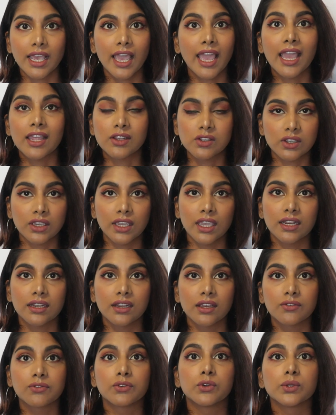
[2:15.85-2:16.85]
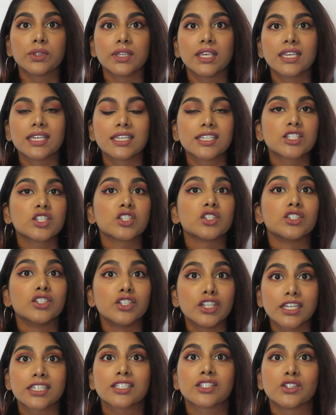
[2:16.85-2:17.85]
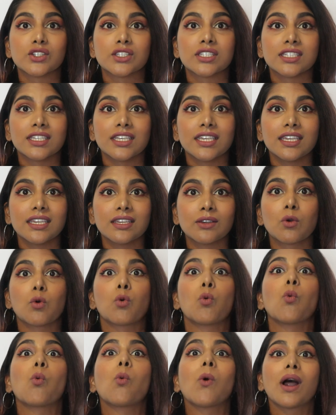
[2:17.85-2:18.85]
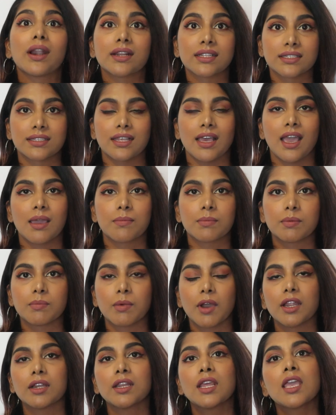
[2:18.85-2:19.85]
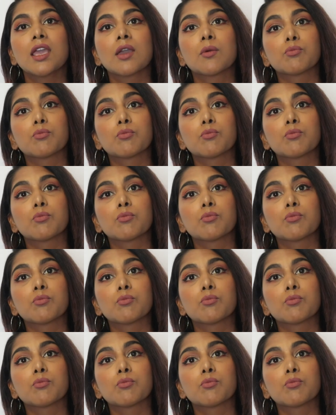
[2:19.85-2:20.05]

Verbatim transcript: I had to get a few things just to see what is the hype about.